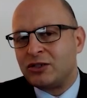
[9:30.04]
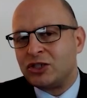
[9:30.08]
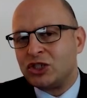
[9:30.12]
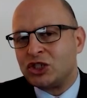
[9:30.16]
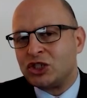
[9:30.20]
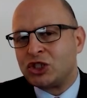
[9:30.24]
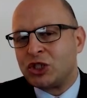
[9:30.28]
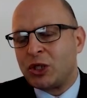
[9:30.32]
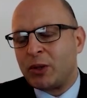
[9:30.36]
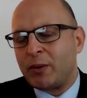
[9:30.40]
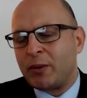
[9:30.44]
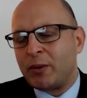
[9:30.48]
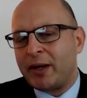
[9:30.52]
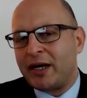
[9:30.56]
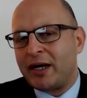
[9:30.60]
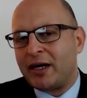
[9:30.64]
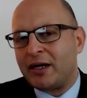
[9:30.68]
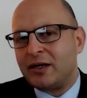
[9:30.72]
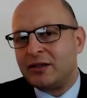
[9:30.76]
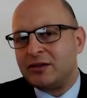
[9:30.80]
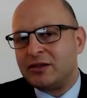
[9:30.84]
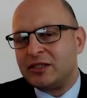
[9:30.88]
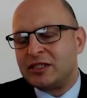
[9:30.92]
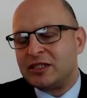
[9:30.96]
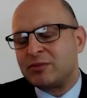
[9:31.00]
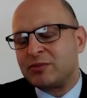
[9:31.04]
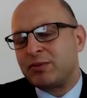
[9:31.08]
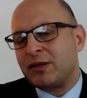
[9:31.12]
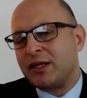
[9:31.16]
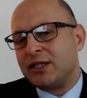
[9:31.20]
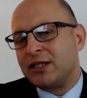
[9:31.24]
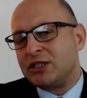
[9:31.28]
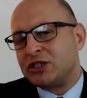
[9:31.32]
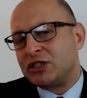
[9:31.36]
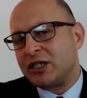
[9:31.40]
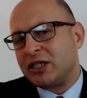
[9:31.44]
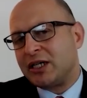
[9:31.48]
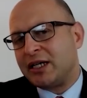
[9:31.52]
show our
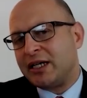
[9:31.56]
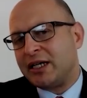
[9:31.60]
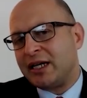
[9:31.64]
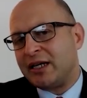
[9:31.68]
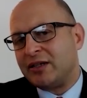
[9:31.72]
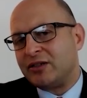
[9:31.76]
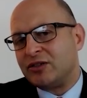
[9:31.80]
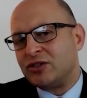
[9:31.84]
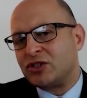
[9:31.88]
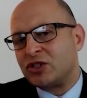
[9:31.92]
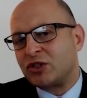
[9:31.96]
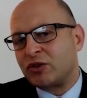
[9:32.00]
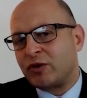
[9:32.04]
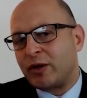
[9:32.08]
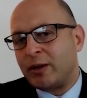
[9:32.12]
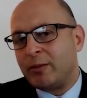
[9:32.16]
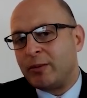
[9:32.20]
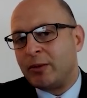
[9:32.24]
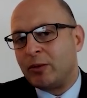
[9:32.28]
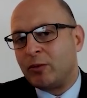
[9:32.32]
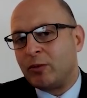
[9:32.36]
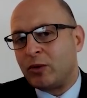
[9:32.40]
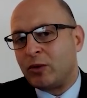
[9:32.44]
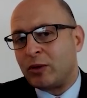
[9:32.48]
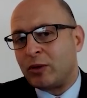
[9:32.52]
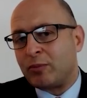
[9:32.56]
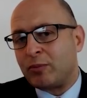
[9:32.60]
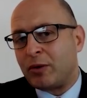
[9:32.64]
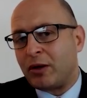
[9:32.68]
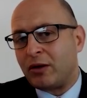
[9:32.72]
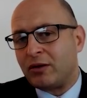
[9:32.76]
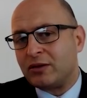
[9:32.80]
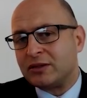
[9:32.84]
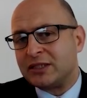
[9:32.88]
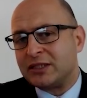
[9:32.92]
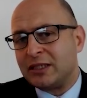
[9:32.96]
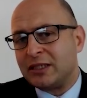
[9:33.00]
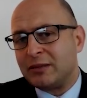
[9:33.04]
displeasure and our disagreement with the
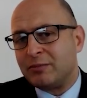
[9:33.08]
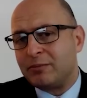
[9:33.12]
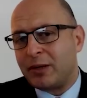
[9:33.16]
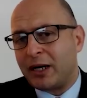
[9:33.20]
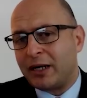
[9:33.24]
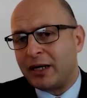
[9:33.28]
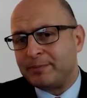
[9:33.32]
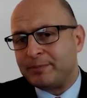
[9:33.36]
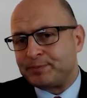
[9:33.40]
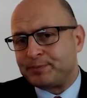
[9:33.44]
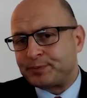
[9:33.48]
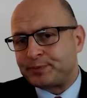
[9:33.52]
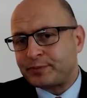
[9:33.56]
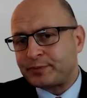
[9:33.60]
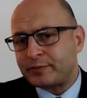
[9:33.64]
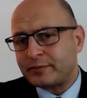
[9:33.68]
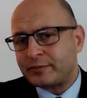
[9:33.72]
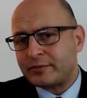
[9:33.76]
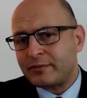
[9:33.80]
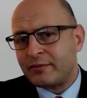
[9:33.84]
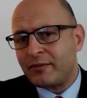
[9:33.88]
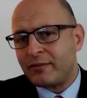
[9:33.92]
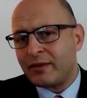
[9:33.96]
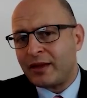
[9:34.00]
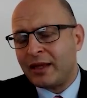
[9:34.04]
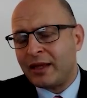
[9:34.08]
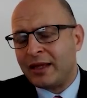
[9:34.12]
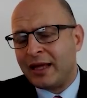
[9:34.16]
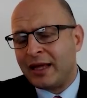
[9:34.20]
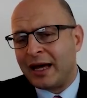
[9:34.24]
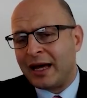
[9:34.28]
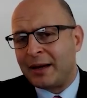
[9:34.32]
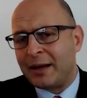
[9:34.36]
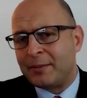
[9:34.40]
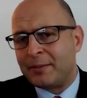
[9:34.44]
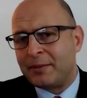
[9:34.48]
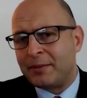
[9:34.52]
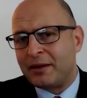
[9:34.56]
policy. But,
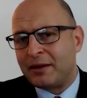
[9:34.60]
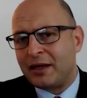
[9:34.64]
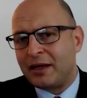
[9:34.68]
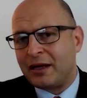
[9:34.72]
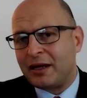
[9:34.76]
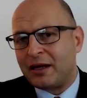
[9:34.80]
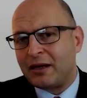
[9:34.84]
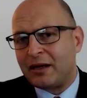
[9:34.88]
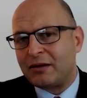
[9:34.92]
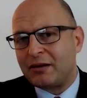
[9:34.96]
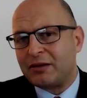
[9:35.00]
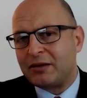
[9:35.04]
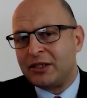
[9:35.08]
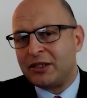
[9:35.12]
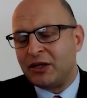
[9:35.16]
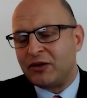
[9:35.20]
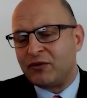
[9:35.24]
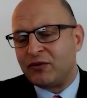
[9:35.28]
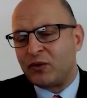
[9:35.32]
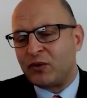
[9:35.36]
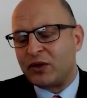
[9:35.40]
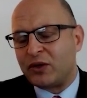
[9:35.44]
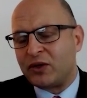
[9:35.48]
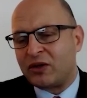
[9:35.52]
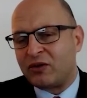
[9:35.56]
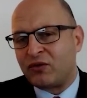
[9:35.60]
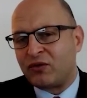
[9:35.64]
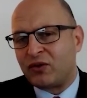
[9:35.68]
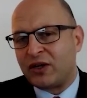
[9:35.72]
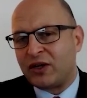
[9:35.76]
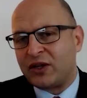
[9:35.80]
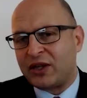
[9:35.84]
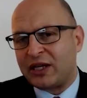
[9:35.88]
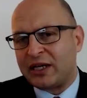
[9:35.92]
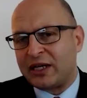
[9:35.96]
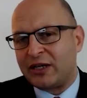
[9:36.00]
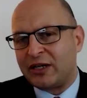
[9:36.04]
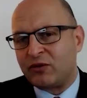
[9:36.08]
if we're going to
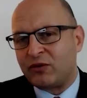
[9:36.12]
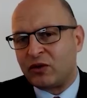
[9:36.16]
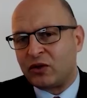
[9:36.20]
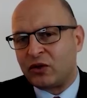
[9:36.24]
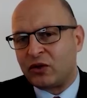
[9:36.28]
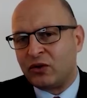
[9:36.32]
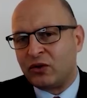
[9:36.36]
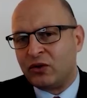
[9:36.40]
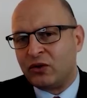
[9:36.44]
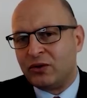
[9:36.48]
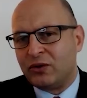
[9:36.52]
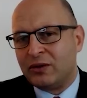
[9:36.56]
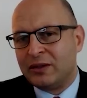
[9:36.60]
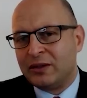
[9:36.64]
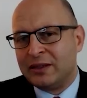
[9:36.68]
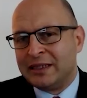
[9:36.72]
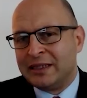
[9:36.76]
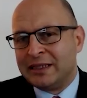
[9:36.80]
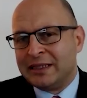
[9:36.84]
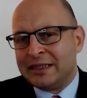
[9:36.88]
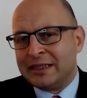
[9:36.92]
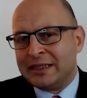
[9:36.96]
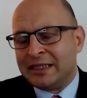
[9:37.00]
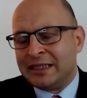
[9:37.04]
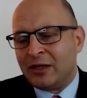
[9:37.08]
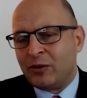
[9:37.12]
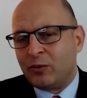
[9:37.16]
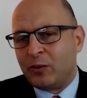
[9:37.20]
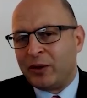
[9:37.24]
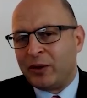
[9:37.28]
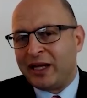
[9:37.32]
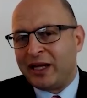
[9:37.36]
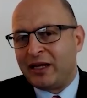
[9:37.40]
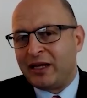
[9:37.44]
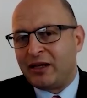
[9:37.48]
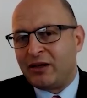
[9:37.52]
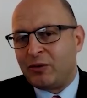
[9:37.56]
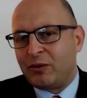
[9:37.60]
follow the level of law,
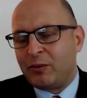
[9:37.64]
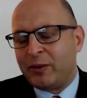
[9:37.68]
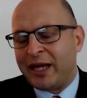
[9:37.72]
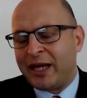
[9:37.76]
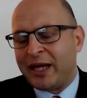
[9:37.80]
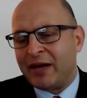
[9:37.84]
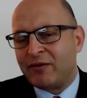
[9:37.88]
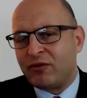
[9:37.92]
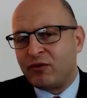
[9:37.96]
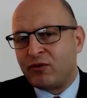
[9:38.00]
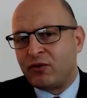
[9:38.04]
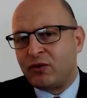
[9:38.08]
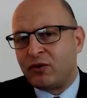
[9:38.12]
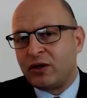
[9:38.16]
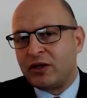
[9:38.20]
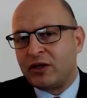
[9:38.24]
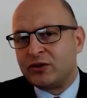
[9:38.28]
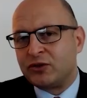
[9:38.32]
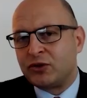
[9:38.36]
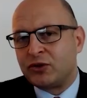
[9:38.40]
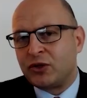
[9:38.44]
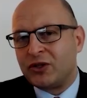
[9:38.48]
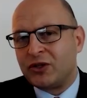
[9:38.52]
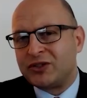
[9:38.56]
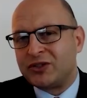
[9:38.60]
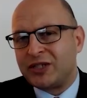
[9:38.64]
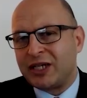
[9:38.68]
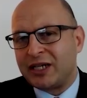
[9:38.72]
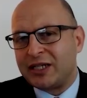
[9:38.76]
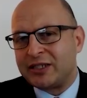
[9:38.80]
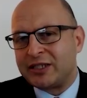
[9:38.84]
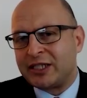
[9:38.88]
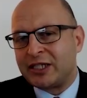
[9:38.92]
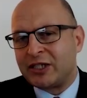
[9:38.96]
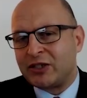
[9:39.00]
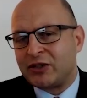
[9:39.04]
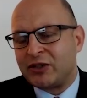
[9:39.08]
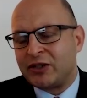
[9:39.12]
we have a full-on
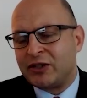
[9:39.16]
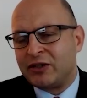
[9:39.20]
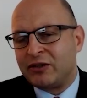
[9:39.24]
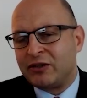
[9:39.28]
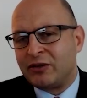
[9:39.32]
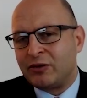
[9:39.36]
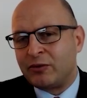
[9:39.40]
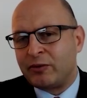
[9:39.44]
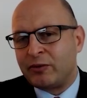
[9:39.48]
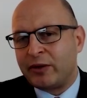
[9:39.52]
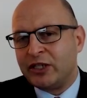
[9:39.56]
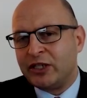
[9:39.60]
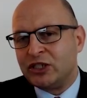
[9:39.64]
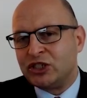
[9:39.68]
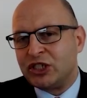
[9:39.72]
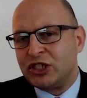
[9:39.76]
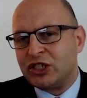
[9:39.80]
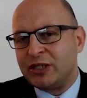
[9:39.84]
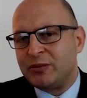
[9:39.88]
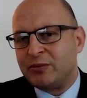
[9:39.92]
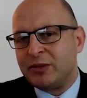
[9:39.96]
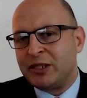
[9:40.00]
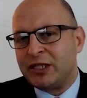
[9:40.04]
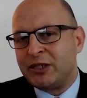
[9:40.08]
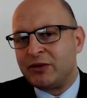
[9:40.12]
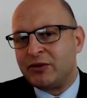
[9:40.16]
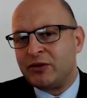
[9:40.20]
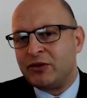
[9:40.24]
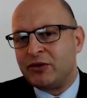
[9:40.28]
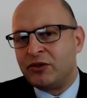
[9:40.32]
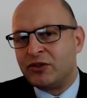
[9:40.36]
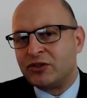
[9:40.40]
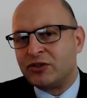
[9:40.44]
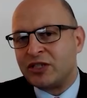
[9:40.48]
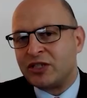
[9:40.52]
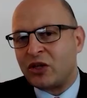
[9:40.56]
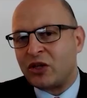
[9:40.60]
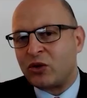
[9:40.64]
totalitarian regime here in
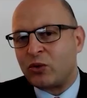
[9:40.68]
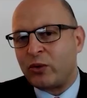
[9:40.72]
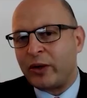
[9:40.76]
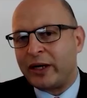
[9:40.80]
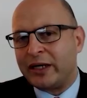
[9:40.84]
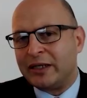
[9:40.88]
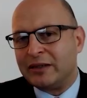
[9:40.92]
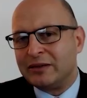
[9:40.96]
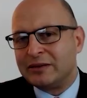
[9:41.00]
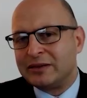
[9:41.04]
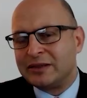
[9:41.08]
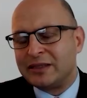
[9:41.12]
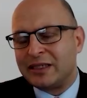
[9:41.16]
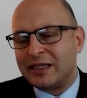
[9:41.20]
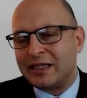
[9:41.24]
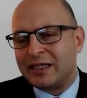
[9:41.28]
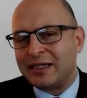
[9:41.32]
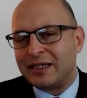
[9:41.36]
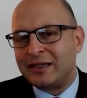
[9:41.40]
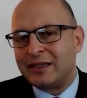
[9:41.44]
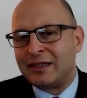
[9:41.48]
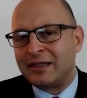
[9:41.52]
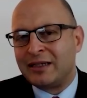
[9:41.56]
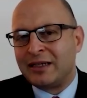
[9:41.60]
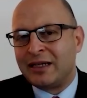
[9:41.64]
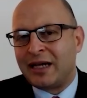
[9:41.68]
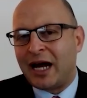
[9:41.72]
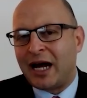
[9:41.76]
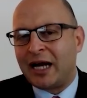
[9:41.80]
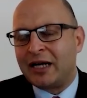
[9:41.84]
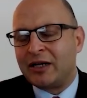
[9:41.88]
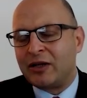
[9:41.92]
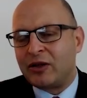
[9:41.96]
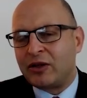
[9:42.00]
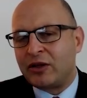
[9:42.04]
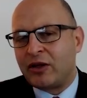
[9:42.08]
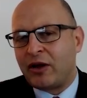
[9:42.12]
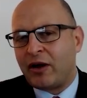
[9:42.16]
New South Wales
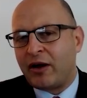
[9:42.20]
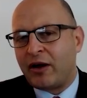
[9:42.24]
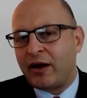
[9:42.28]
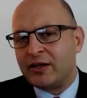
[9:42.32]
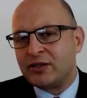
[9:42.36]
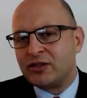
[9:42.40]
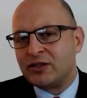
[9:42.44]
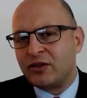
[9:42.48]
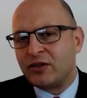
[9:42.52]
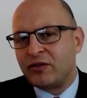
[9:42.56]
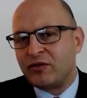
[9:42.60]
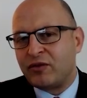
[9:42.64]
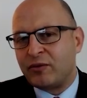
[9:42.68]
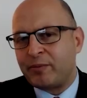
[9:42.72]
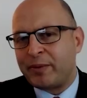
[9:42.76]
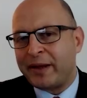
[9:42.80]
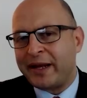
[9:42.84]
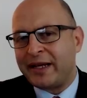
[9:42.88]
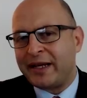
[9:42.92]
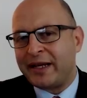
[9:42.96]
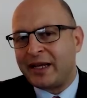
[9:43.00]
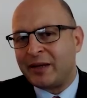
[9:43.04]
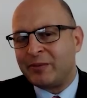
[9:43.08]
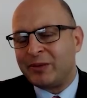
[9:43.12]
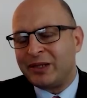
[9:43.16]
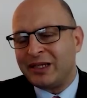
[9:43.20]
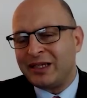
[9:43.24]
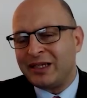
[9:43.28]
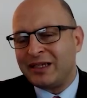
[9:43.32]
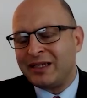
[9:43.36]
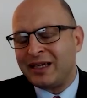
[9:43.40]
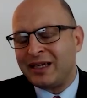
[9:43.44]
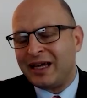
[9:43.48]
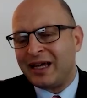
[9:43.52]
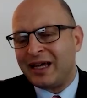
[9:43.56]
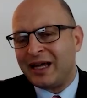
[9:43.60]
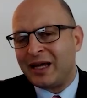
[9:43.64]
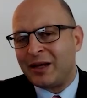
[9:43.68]
under the guise of a
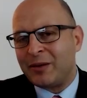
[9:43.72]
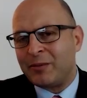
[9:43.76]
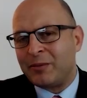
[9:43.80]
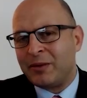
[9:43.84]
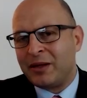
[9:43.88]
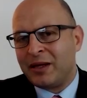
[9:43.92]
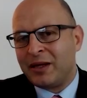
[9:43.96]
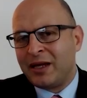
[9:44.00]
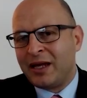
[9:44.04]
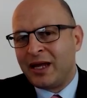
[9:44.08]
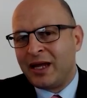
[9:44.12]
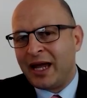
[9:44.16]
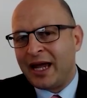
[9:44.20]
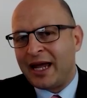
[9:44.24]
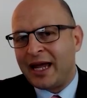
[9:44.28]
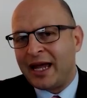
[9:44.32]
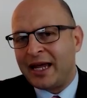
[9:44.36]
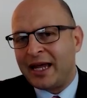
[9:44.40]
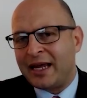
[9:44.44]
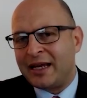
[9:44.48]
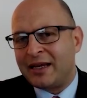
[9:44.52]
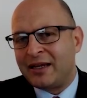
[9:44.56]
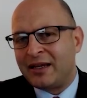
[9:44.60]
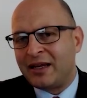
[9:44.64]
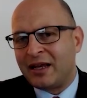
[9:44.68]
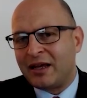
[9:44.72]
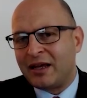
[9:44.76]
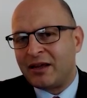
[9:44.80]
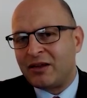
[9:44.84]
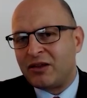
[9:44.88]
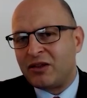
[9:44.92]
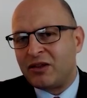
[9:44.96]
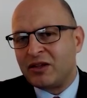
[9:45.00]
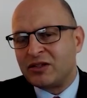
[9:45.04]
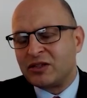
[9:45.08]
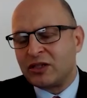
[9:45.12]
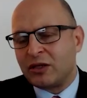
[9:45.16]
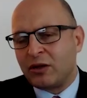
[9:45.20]
pandemic. And
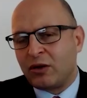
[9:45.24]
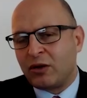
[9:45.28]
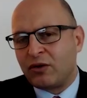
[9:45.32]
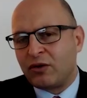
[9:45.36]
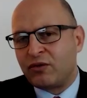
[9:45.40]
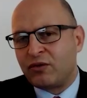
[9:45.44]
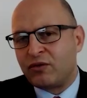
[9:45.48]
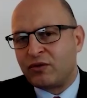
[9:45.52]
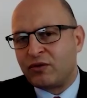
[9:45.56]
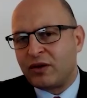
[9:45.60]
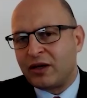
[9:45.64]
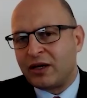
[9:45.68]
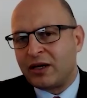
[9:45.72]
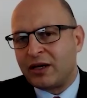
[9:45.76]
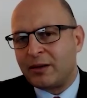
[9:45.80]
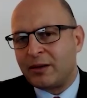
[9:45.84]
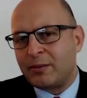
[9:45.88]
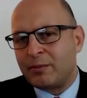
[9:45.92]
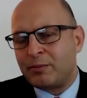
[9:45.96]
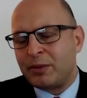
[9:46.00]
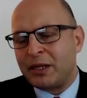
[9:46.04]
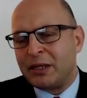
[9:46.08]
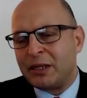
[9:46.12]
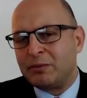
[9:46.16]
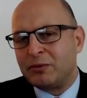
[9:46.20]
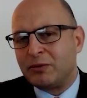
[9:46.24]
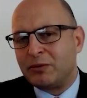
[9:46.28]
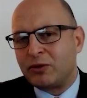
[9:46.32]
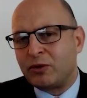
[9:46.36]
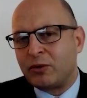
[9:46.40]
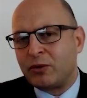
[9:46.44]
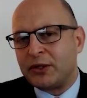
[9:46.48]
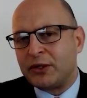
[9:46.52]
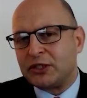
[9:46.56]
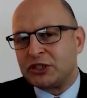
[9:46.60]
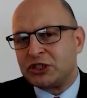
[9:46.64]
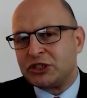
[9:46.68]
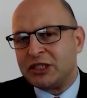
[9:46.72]
there's a lot of people
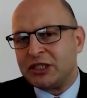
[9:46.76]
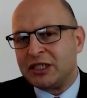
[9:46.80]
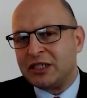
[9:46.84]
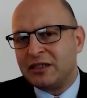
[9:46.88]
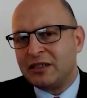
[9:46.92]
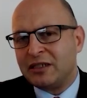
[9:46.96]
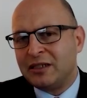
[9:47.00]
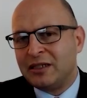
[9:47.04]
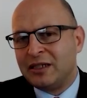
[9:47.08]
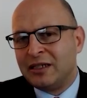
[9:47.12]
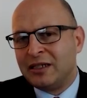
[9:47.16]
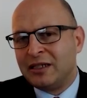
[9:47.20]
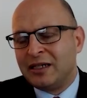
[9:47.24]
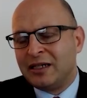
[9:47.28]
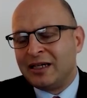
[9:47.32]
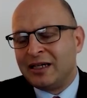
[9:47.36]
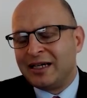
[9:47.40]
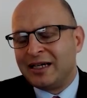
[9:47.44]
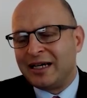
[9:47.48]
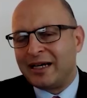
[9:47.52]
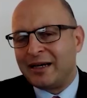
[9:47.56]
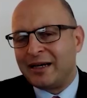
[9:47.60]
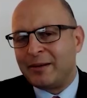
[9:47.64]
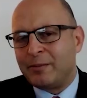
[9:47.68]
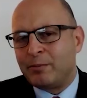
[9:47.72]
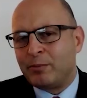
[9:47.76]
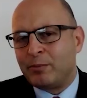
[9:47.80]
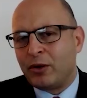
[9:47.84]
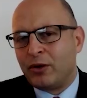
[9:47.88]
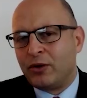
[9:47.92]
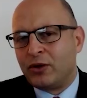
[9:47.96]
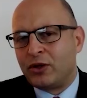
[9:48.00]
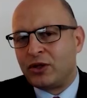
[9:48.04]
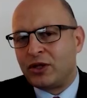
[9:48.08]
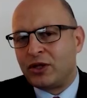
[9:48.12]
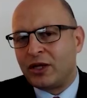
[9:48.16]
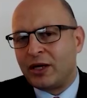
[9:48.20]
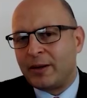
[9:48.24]
questioning
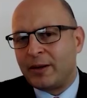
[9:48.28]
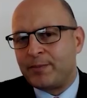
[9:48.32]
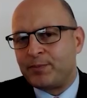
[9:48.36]
both